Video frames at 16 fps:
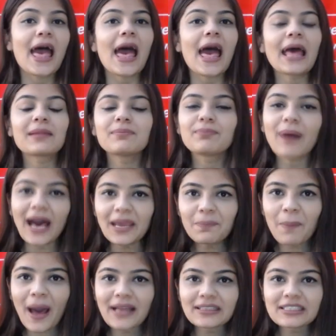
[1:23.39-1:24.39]
And by
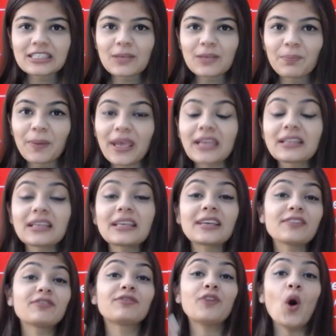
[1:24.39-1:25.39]
participating
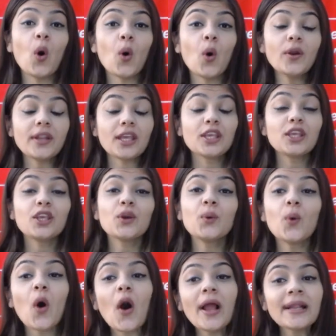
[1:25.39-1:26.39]
in V.O.T E,
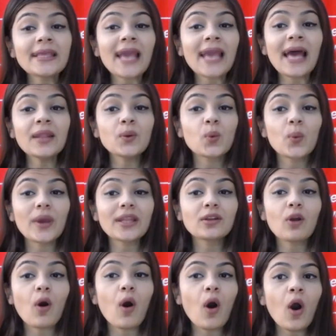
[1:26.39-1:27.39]
you all can win
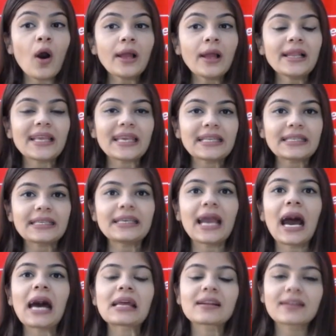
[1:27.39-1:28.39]
All
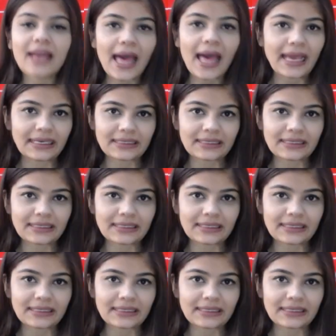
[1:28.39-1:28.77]
India rank.